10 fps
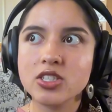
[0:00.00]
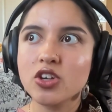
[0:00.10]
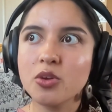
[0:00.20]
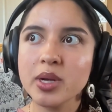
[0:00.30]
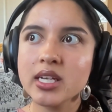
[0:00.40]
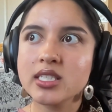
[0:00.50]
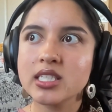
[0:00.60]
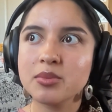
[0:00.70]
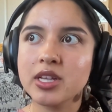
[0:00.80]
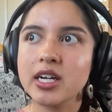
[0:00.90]
so many
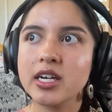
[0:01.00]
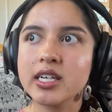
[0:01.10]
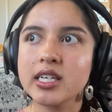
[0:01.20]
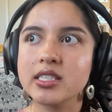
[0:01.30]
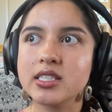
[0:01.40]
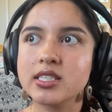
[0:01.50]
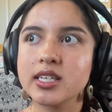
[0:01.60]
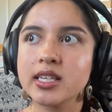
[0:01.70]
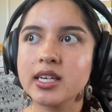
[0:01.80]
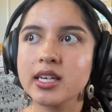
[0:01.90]
similarities
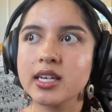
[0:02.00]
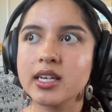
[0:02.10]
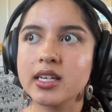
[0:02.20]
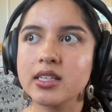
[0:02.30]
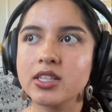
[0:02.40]
to the